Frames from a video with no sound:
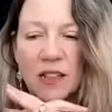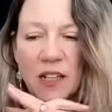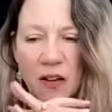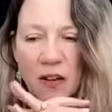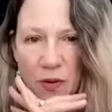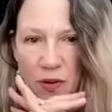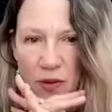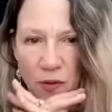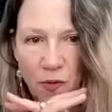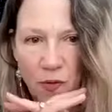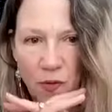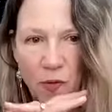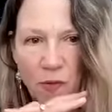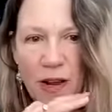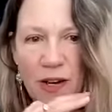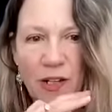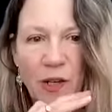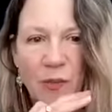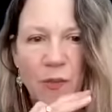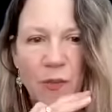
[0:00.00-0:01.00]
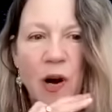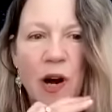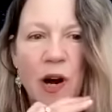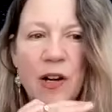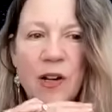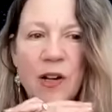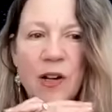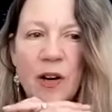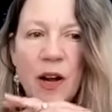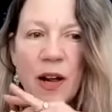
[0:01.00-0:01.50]
love with a romantic
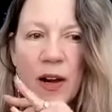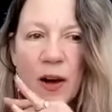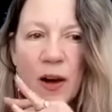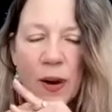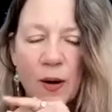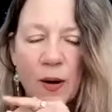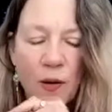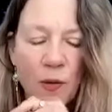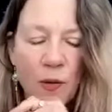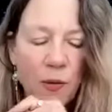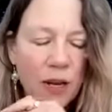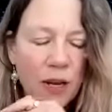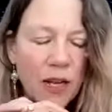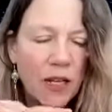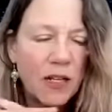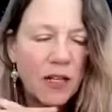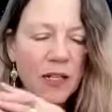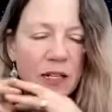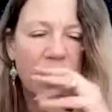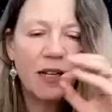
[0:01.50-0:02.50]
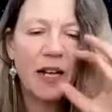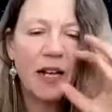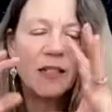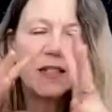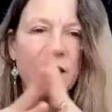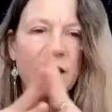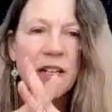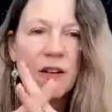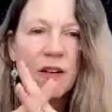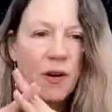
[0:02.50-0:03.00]
partner, or real
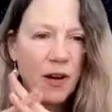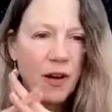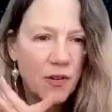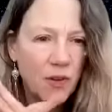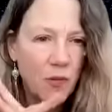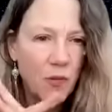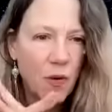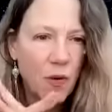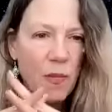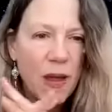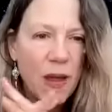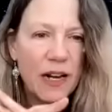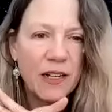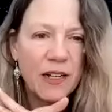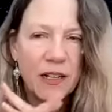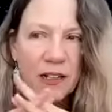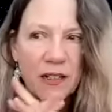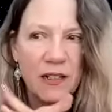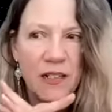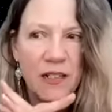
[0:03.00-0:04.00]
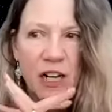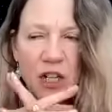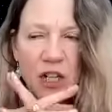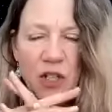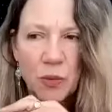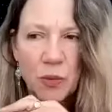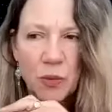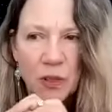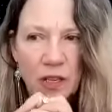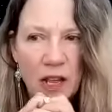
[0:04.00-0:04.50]
intensity around your romantic and
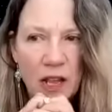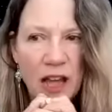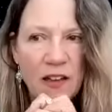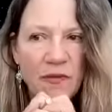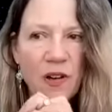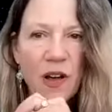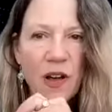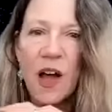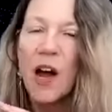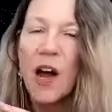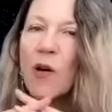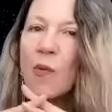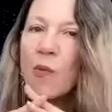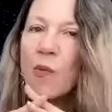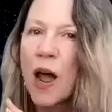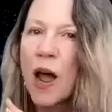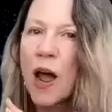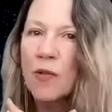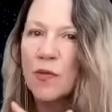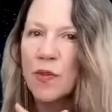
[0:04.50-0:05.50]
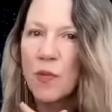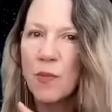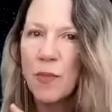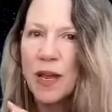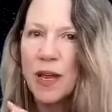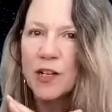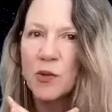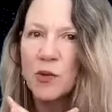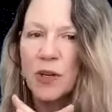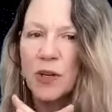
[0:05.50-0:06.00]
sexual life around the
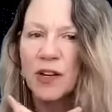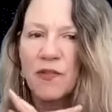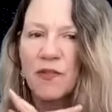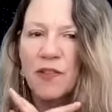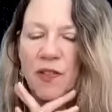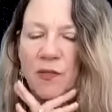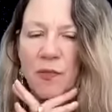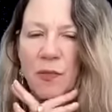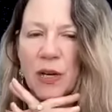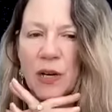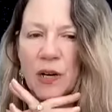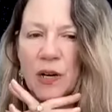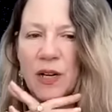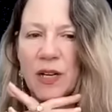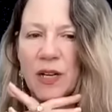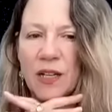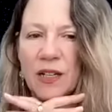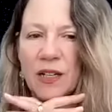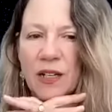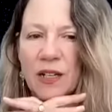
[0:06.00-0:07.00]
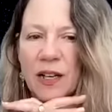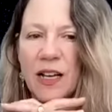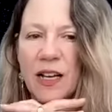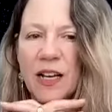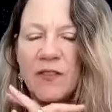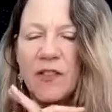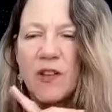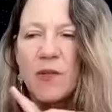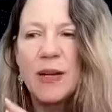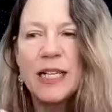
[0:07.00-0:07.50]
May twenty-fifth period.
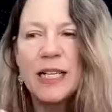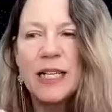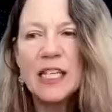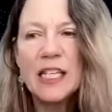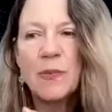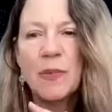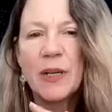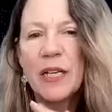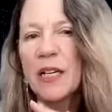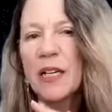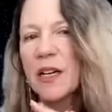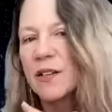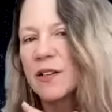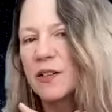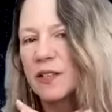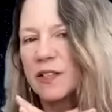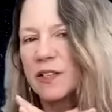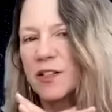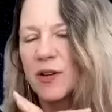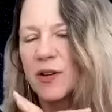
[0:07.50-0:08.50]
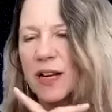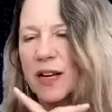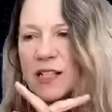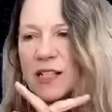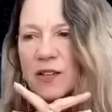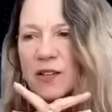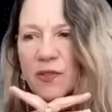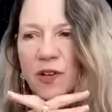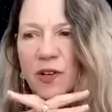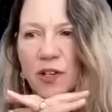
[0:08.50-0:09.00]
If you meet somebody under this
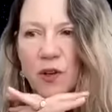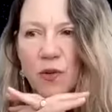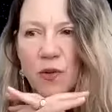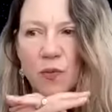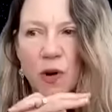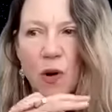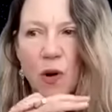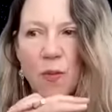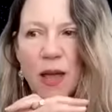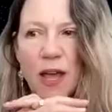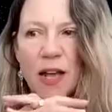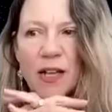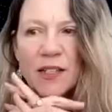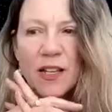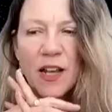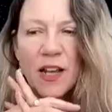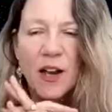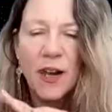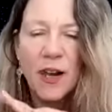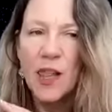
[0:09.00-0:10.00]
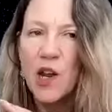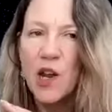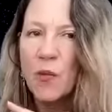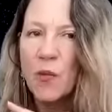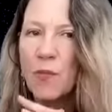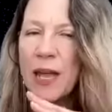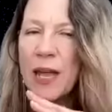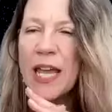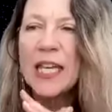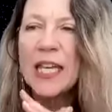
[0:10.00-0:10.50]
transit for a new romance, you're
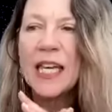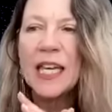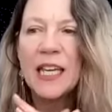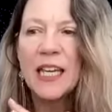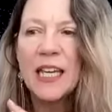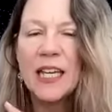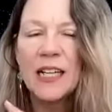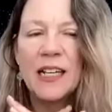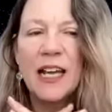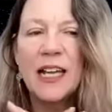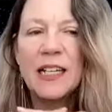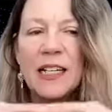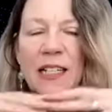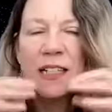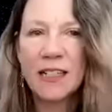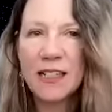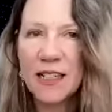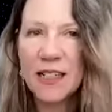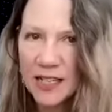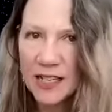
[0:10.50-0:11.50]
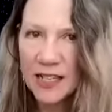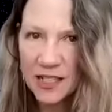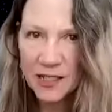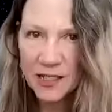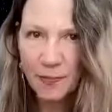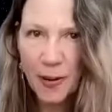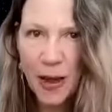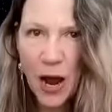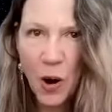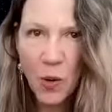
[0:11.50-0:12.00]
baking in an
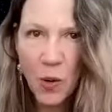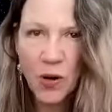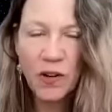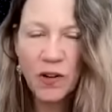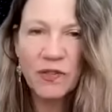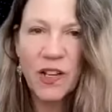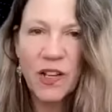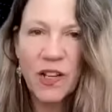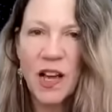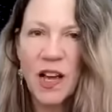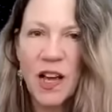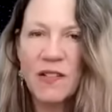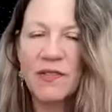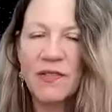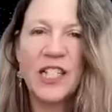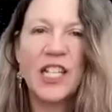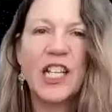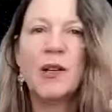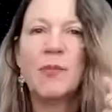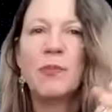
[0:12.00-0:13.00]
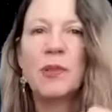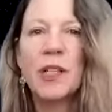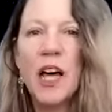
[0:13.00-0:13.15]
intense power of love, deep